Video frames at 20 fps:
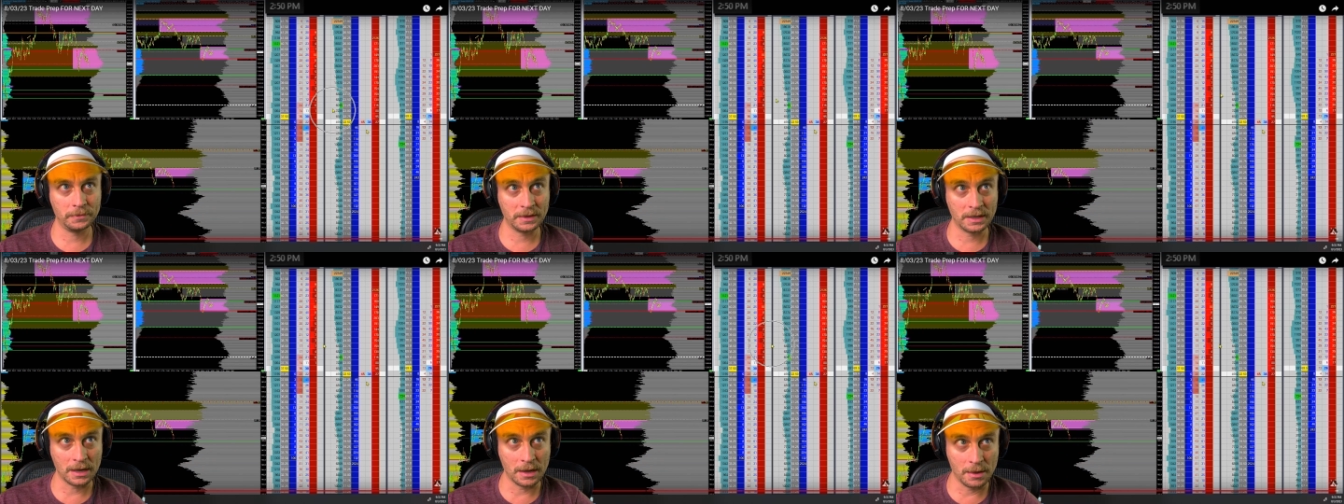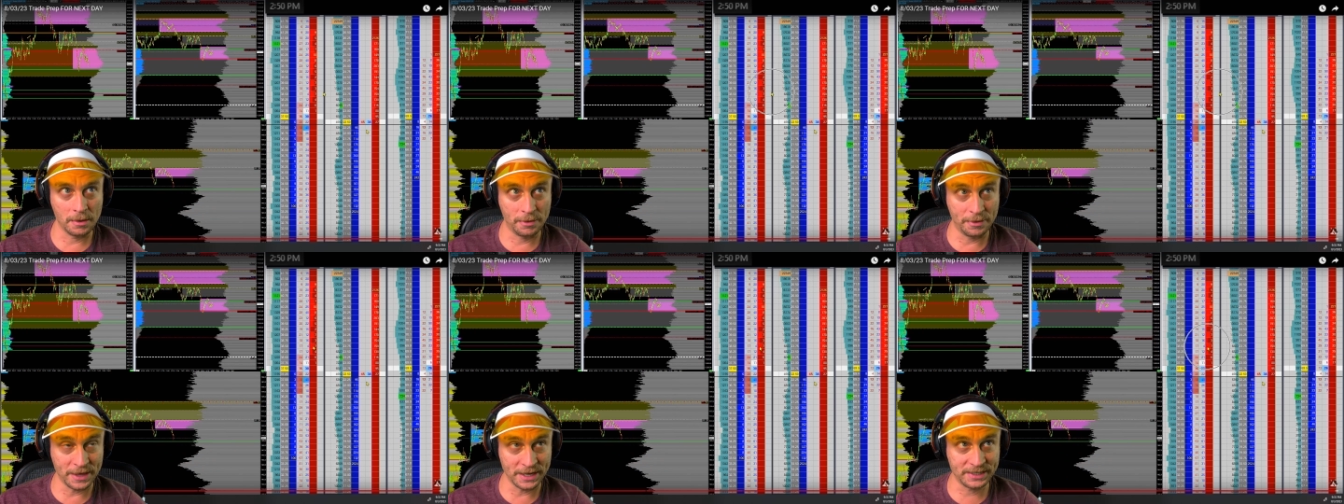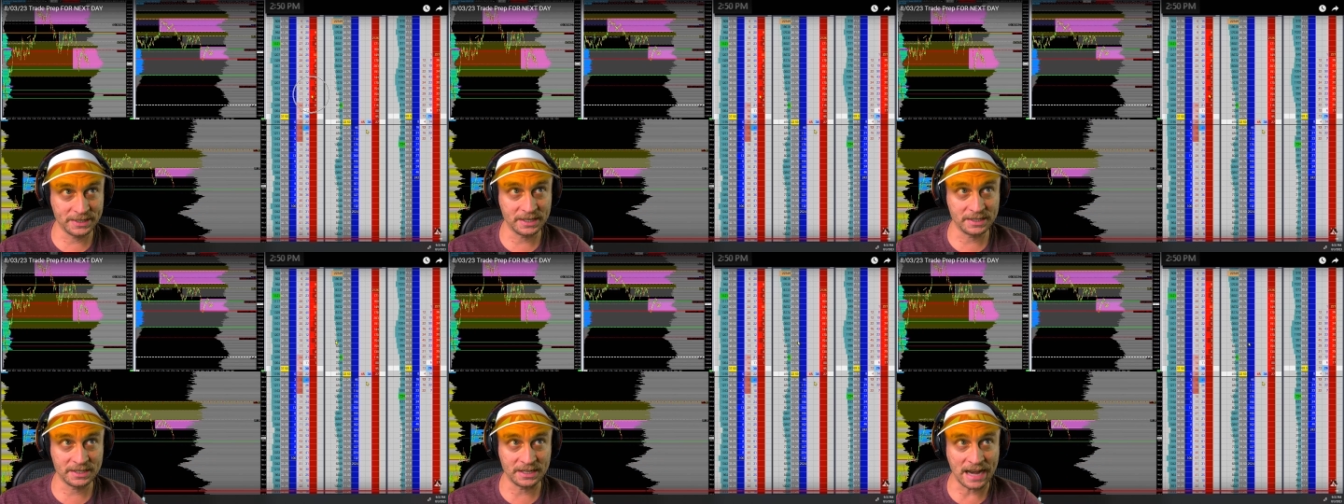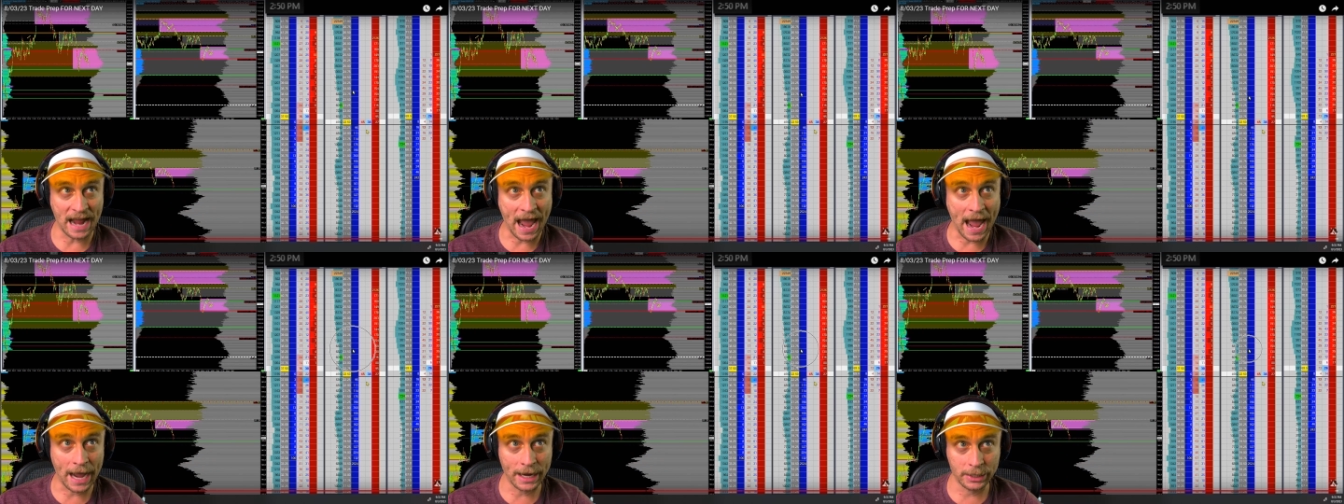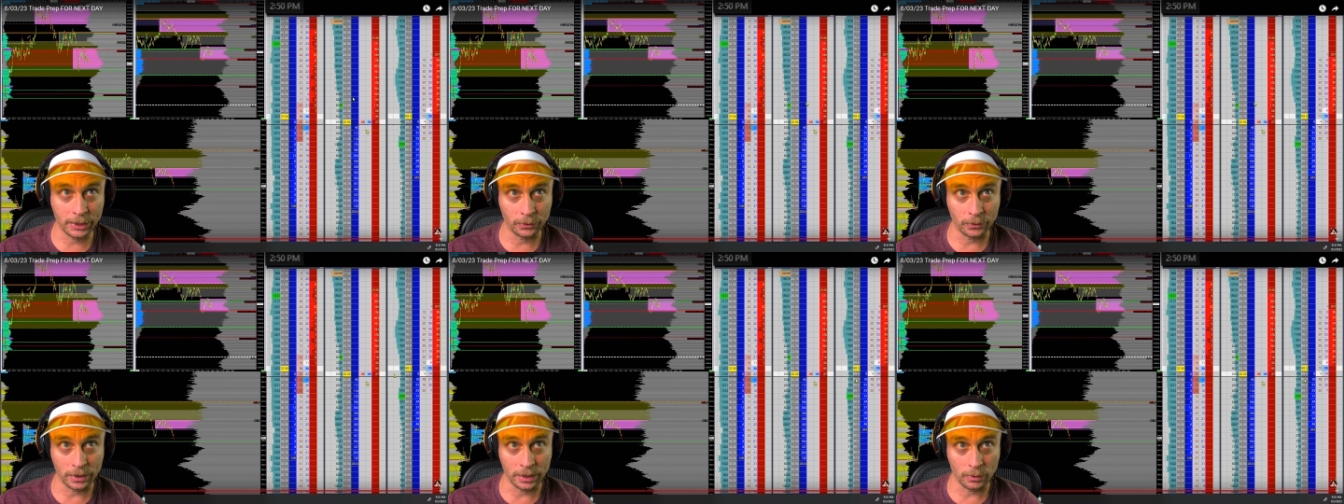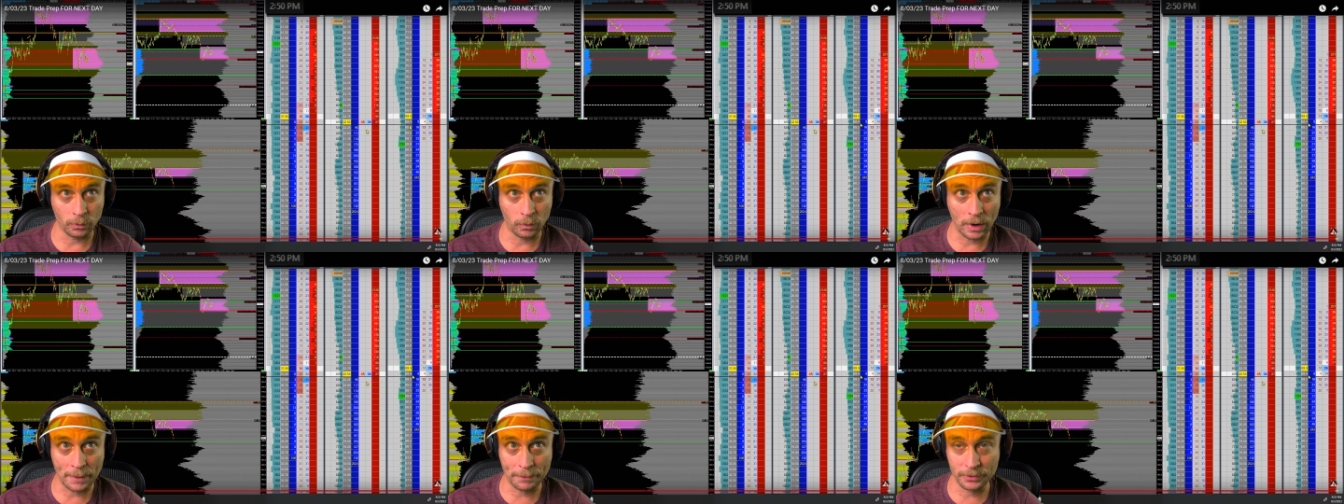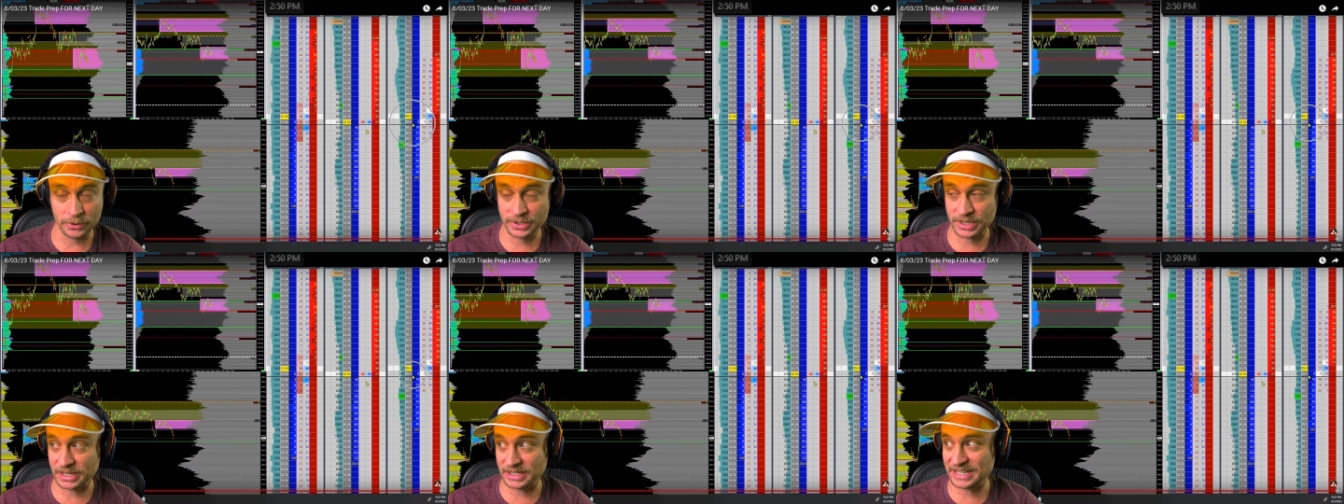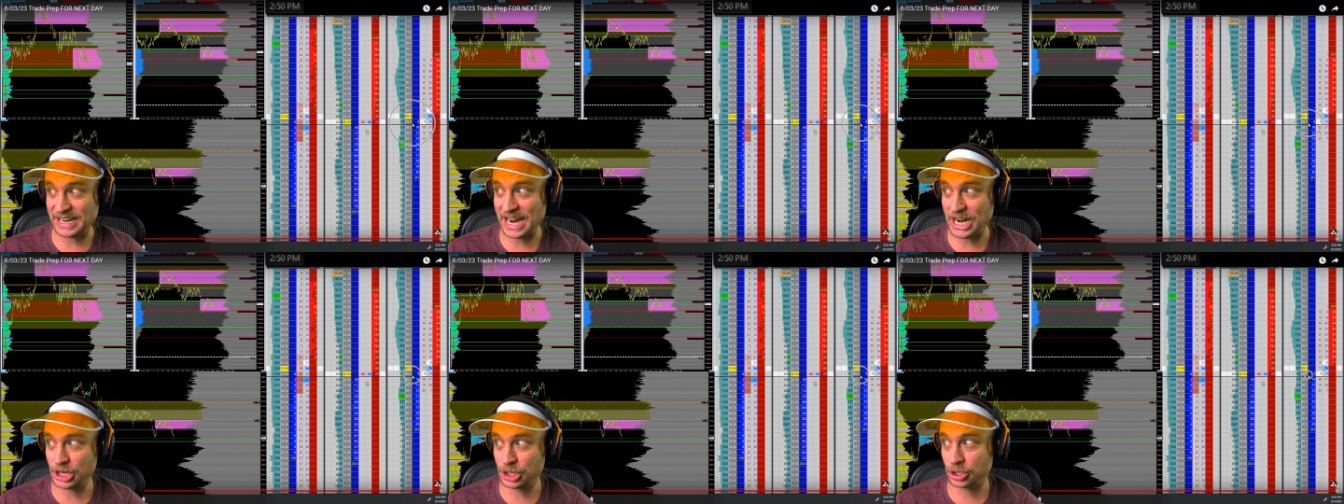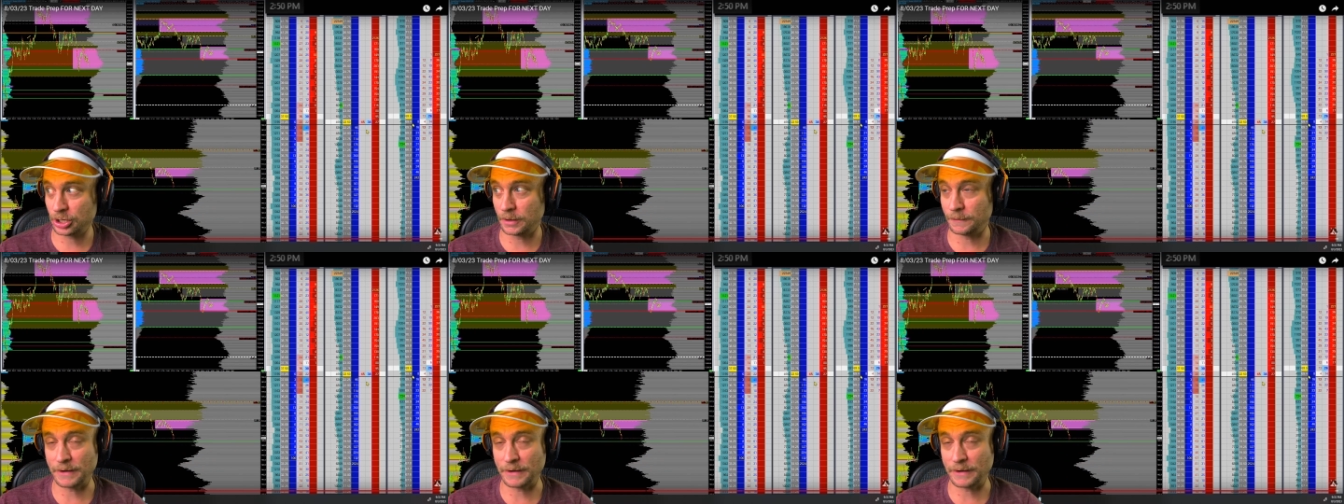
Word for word: this is an accurate representation